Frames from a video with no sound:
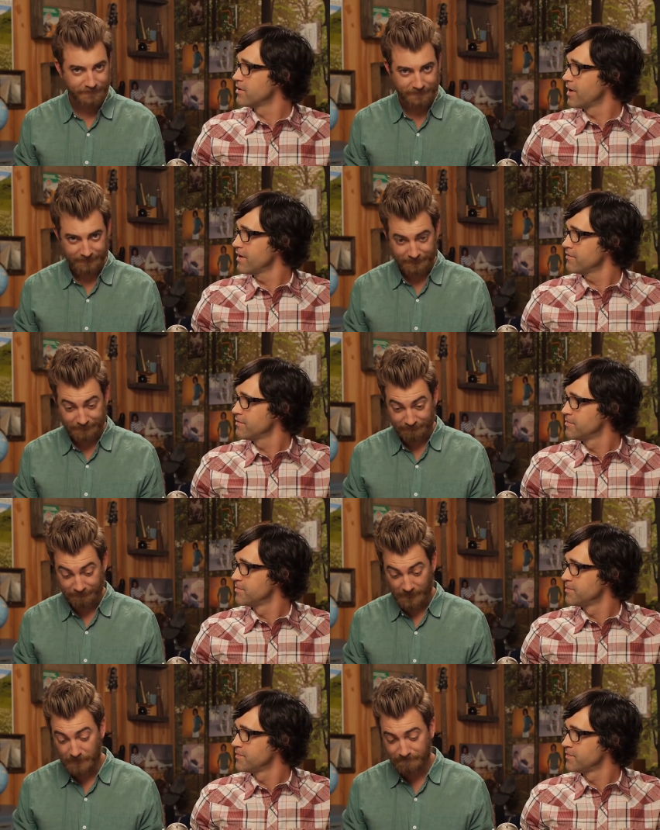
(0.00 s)
Speaker 1: you have?
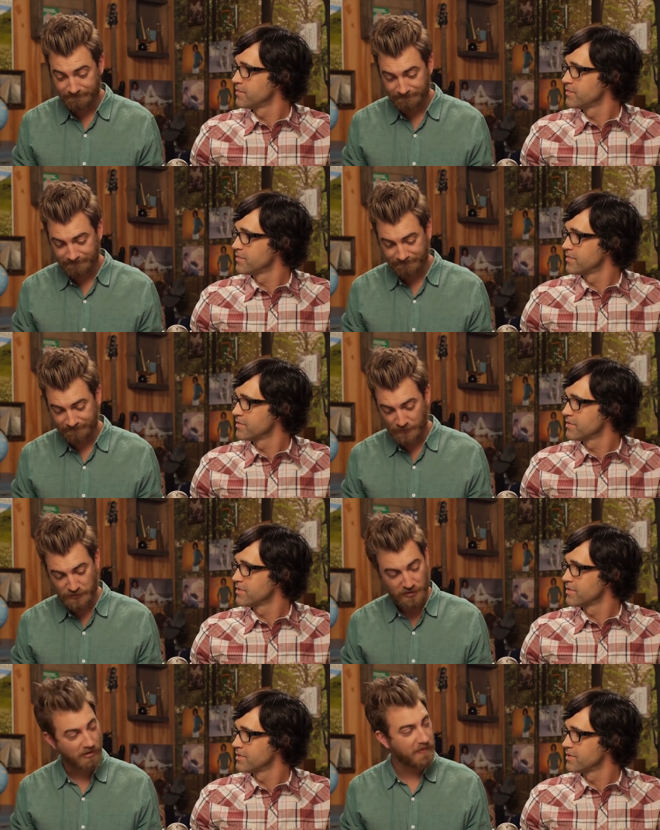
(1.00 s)
Speaker 2: Yep.
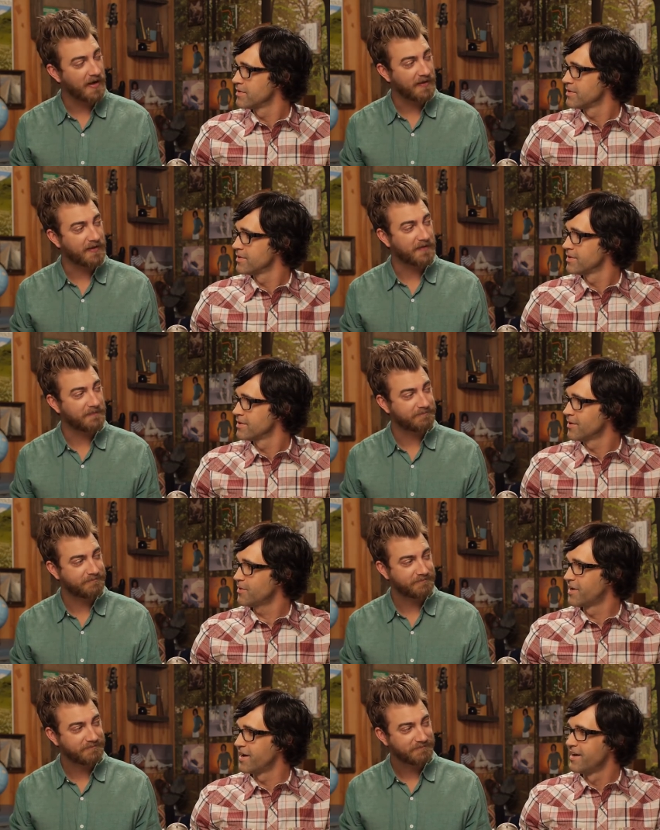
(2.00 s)
We'll talk about it later.
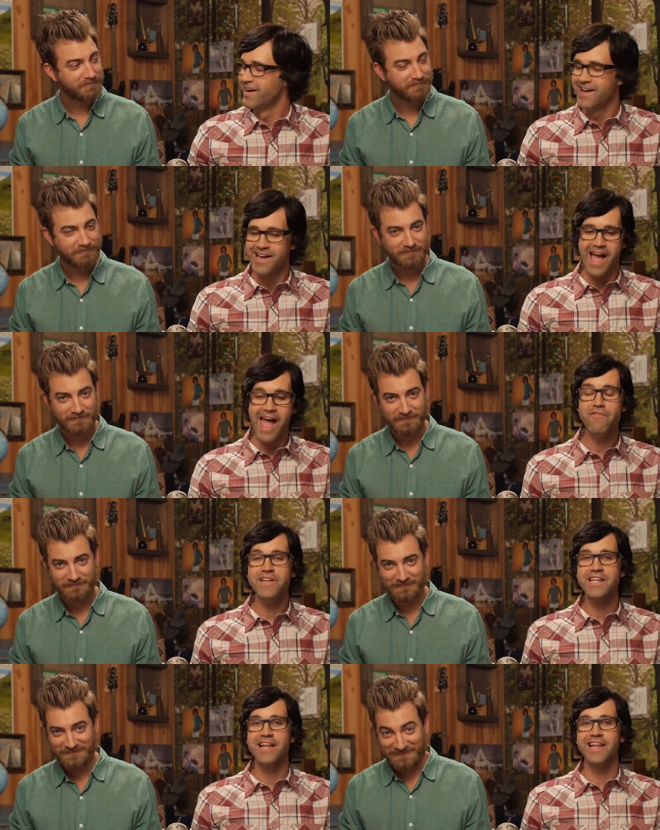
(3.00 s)
Speaker 1: Okay.
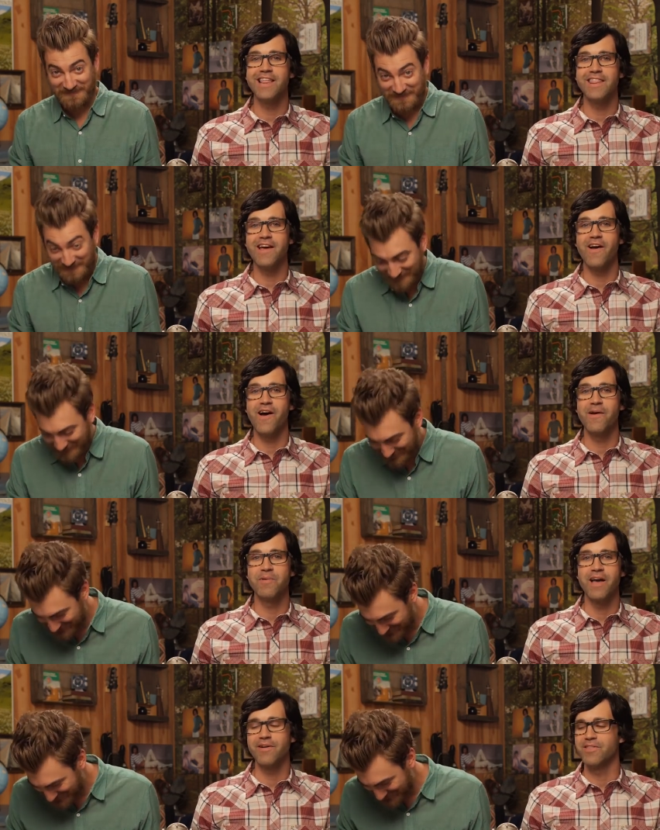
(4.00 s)
Evidently, there are.
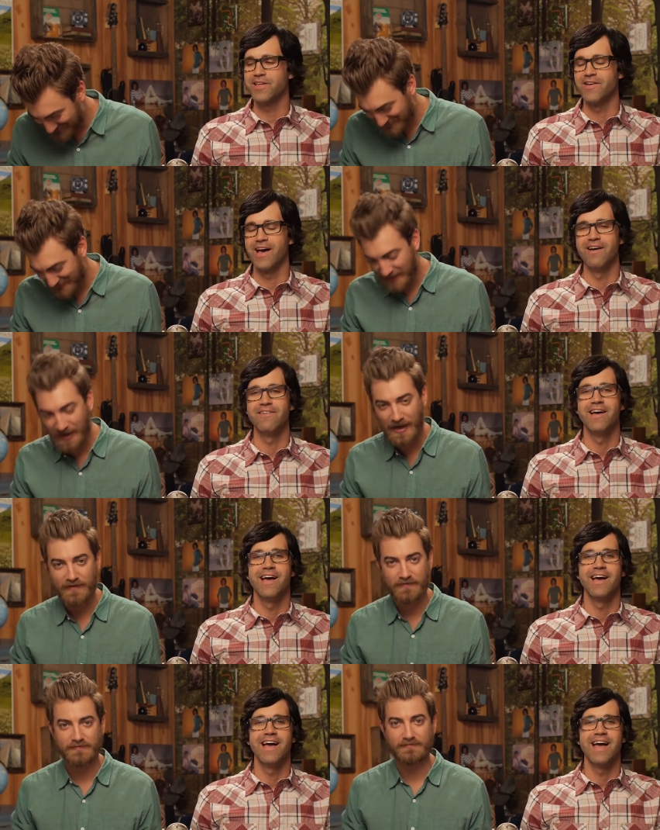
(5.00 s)
people, I don't think you have. I
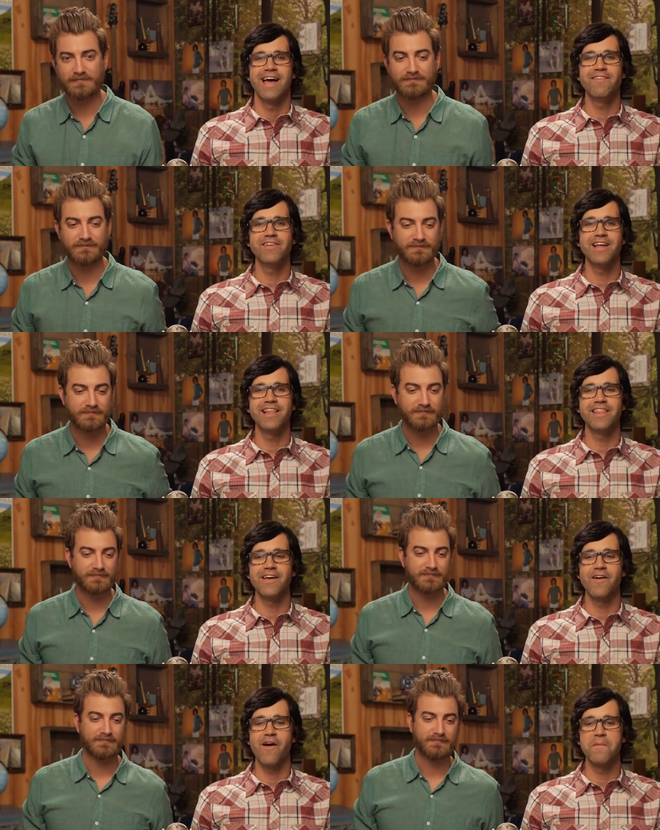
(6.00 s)
have. Evidently,
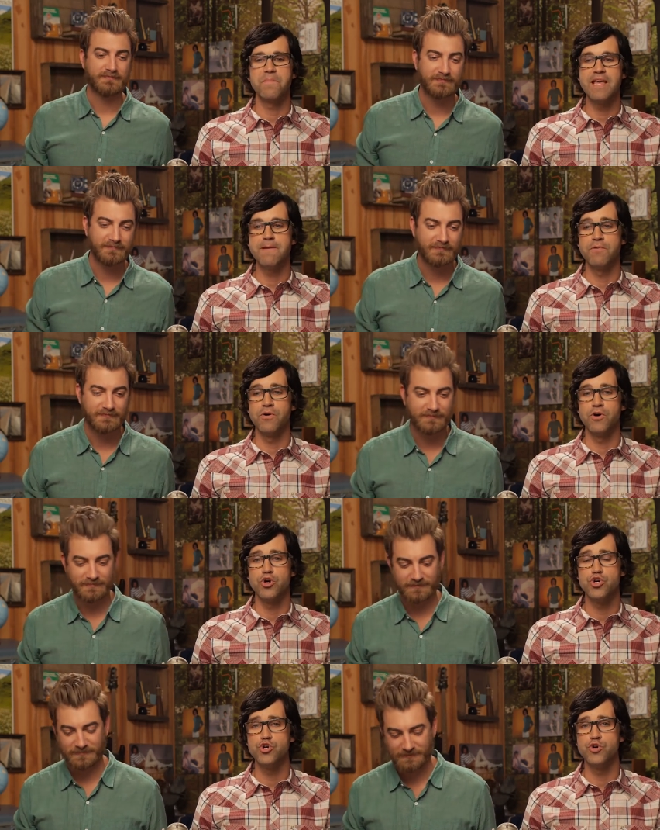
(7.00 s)
there are people
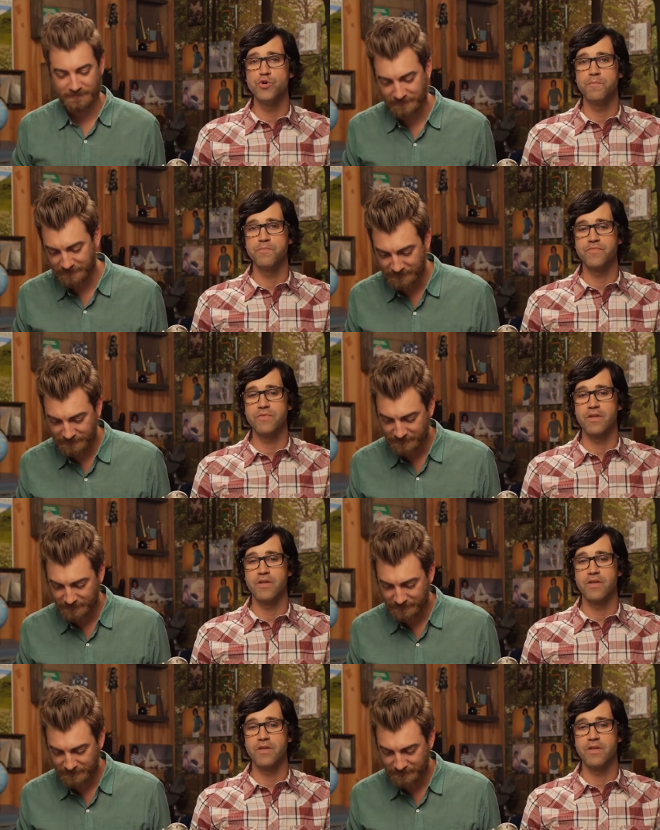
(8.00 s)
who